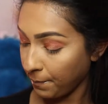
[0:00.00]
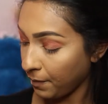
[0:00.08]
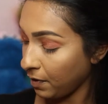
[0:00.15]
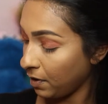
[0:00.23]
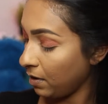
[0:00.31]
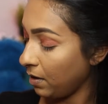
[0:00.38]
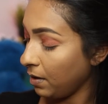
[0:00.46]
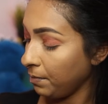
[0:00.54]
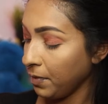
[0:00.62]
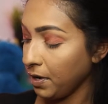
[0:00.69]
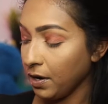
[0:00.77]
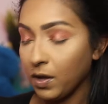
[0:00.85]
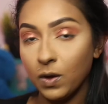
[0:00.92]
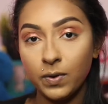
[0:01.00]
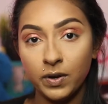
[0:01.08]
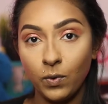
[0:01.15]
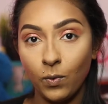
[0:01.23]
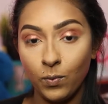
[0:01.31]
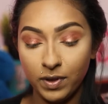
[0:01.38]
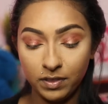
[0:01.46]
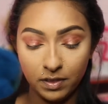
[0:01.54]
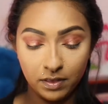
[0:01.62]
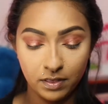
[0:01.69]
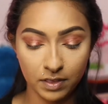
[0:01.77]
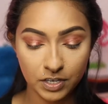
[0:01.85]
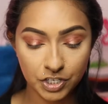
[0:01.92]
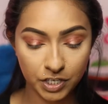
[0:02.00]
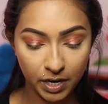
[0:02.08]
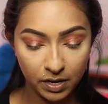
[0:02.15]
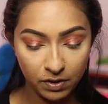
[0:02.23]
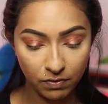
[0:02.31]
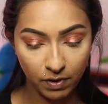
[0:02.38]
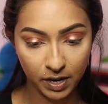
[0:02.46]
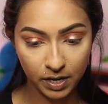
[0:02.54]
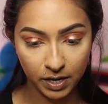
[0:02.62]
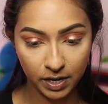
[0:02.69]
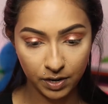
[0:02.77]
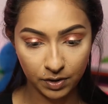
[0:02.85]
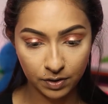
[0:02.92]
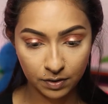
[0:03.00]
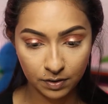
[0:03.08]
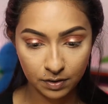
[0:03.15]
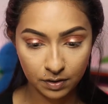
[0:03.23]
I'm going to go in with this shade right here.